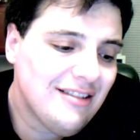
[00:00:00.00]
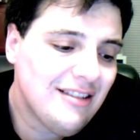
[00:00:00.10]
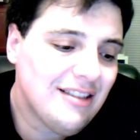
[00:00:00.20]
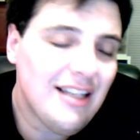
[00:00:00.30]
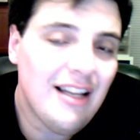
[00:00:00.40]

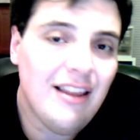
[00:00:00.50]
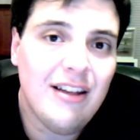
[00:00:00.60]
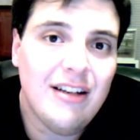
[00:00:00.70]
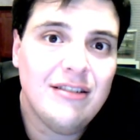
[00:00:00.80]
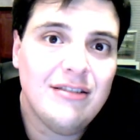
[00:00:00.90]
stay
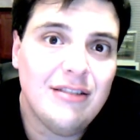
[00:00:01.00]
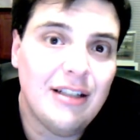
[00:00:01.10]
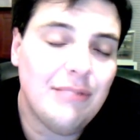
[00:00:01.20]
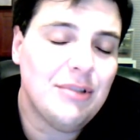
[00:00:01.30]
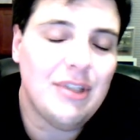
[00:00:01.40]
thin,
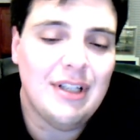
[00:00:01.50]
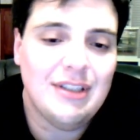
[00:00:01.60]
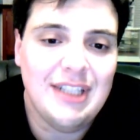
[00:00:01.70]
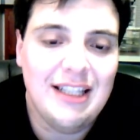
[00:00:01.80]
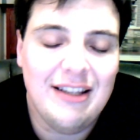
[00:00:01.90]
or
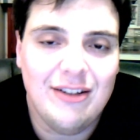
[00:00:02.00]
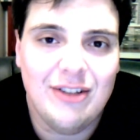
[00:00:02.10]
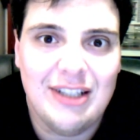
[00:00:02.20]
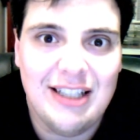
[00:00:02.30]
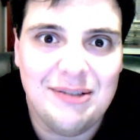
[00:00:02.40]
stay thin.
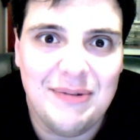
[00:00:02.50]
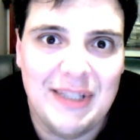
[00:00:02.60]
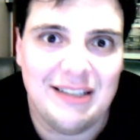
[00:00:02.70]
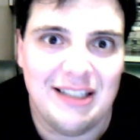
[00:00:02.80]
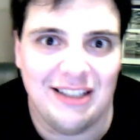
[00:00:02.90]
Look at that to me.
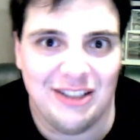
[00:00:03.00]
That's that